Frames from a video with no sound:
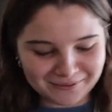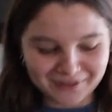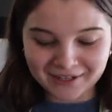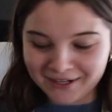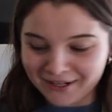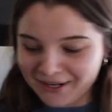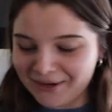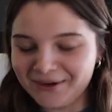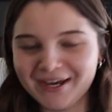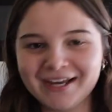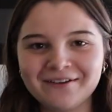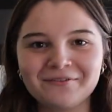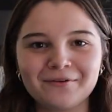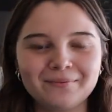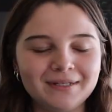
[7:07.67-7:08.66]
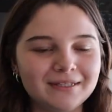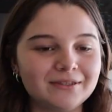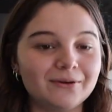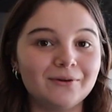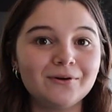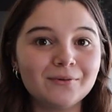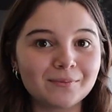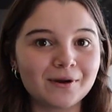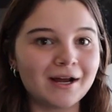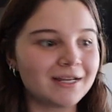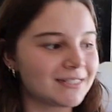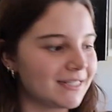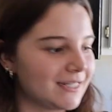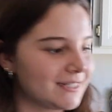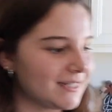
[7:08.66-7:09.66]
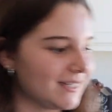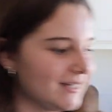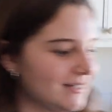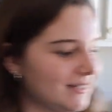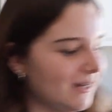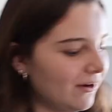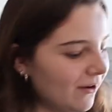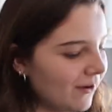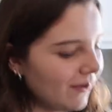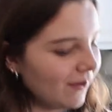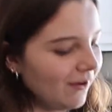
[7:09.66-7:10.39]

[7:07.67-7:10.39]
we're gonna go ahead and repeat the whole process until